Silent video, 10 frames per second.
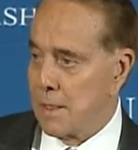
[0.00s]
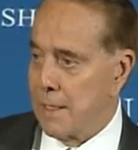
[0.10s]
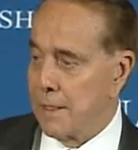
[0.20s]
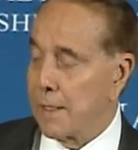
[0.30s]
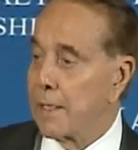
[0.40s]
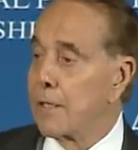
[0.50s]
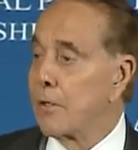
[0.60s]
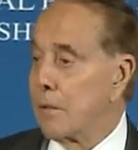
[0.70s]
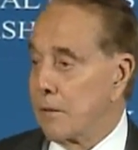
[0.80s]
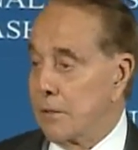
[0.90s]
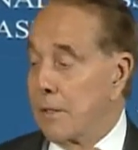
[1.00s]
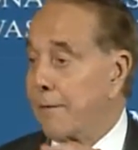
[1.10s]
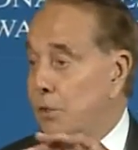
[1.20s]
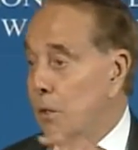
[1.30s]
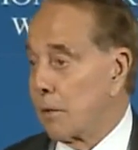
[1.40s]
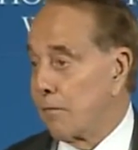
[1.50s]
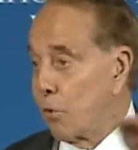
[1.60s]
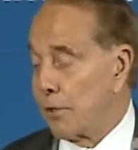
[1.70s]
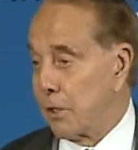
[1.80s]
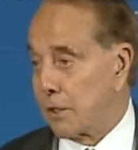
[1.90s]
And they got other, you didn't have to go to a
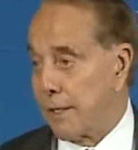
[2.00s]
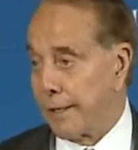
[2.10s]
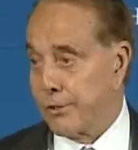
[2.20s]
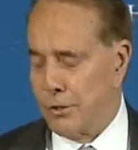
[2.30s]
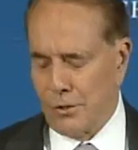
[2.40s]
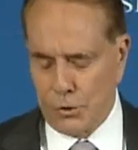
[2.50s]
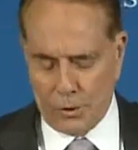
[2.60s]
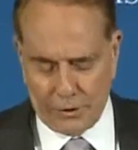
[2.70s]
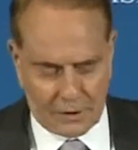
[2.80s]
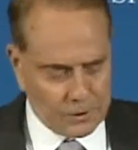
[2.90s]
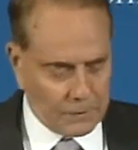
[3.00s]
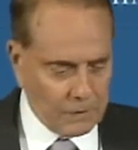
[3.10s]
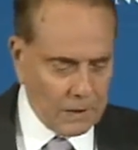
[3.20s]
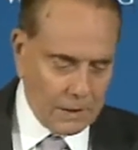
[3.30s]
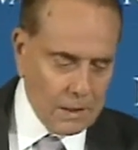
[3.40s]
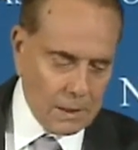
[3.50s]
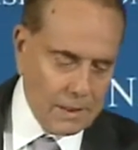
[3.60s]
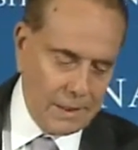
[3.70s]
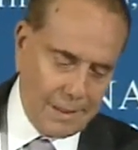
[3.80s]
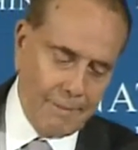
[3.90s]
four-year college, you know, doing things. So,
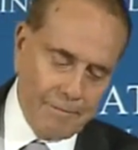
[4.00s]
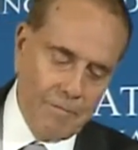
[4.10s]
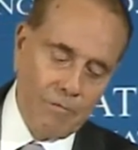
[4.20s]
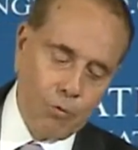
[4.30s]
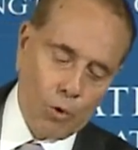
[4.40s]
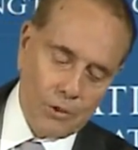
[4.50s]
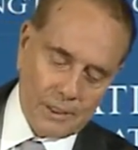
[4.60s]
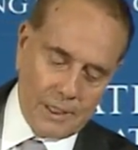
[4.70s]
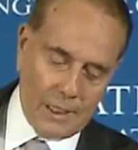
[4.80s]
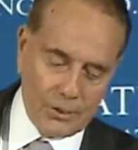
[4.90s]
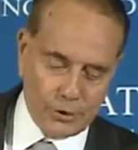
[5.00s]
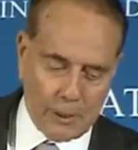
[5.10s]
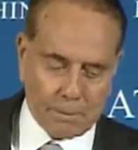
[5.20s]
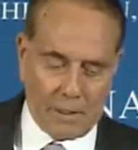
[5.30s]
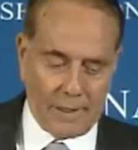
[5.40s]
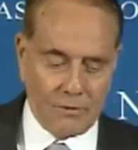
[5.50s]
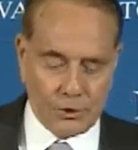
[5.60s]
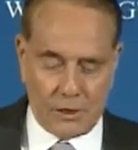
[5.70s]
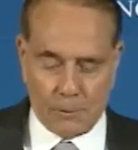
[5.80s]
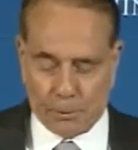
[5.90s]
yeah, I'm for the concept. I haven't
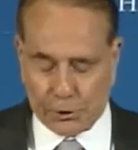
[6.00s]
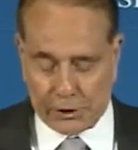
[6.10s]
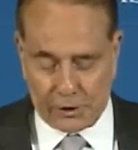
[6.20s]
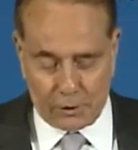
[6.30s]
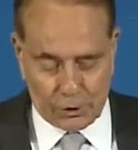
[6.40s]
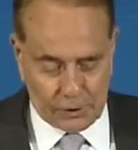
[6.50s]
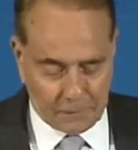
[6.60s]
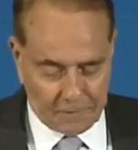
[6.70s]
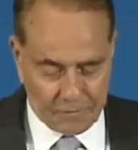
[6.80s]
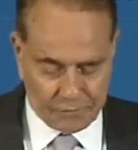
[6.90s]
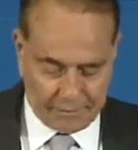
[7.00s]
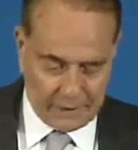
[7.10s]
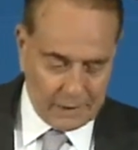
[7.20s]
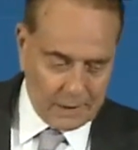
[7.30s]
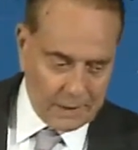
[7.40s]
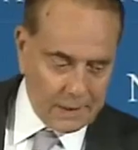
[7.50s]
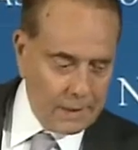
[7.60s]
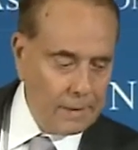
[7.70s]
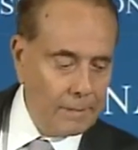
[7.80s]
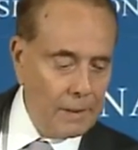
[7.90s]
seen the particulars,
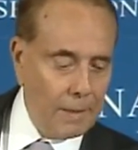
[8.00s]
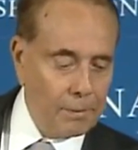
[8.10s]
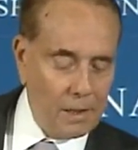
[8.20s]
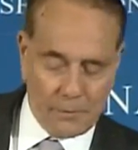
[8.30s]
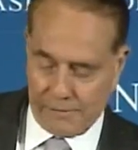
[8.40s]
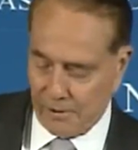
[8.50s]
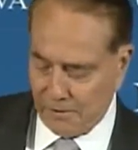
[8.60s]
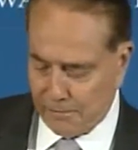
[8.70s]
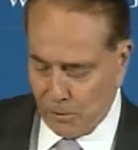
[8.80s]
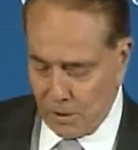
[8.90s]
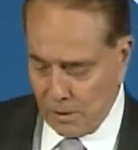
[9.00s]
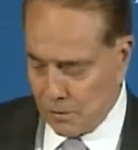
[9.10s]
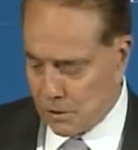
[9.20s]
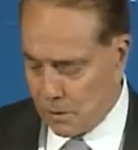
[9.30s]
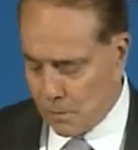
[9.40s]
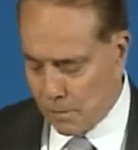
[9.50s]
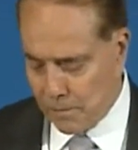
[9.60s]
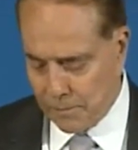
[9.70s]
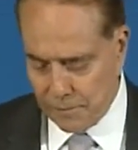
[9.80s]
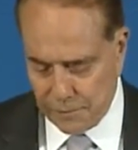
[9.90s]
but I probably would have voted for it,
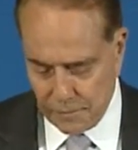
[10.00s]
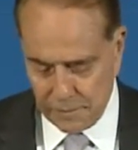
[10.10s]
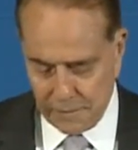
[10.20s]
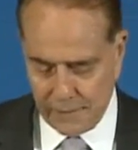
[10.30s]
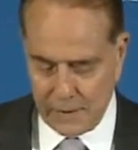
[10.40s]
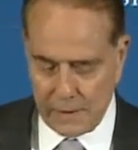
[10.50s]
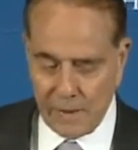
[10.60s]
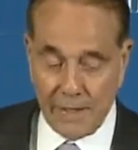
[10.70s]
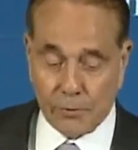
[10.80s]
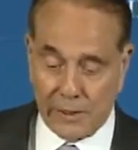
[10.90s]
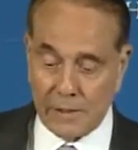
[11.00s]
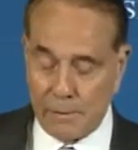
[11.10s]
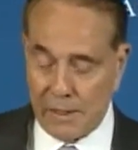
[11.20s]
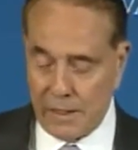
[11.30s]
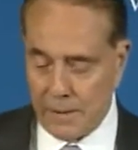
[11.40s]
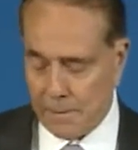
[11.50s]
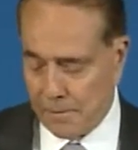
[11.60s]
so, if we get the money.